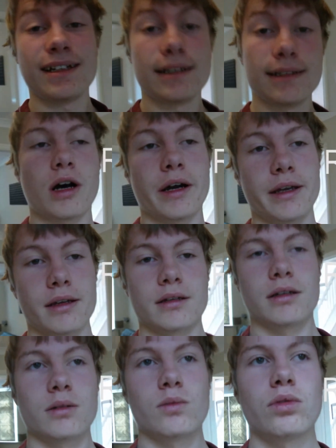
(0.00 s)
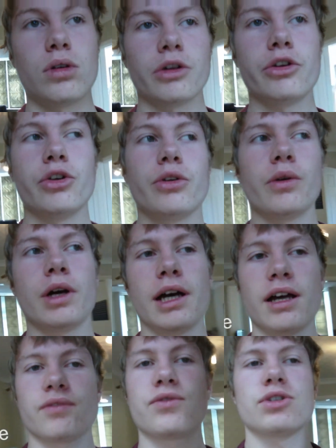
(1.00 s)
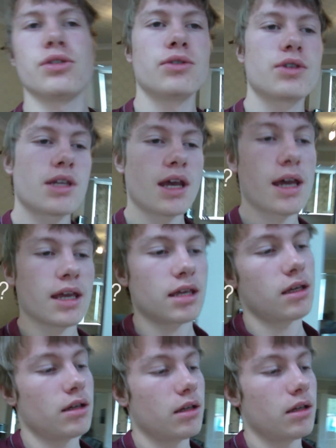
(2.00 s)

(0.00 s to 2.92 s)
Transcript: Right, what do I have to say?